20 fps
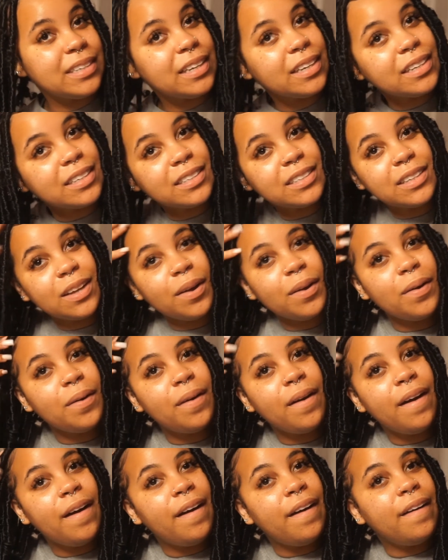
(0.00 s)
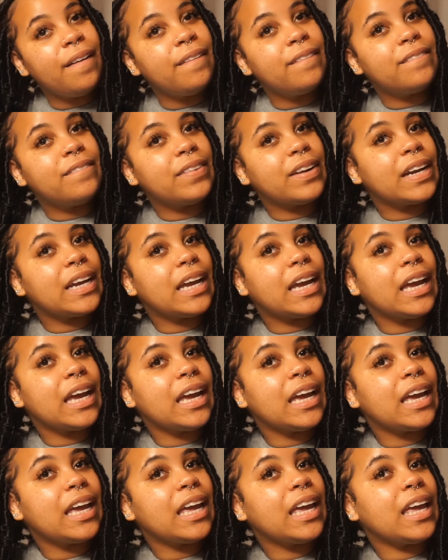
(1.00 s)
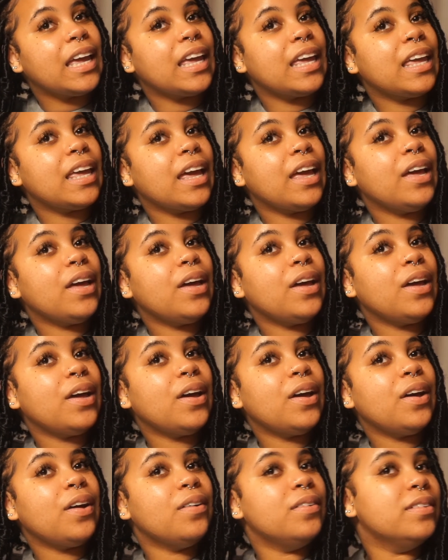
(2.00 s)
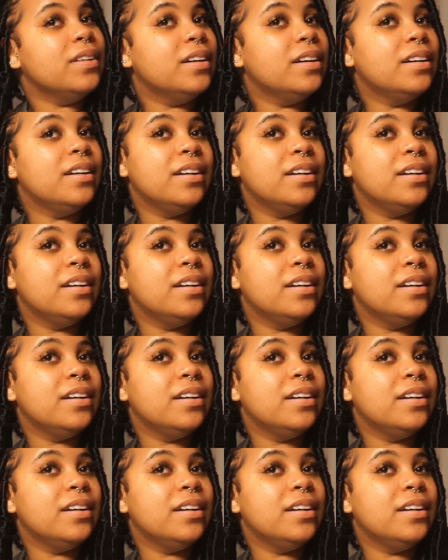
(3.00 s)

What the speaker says: They look so freaking cute.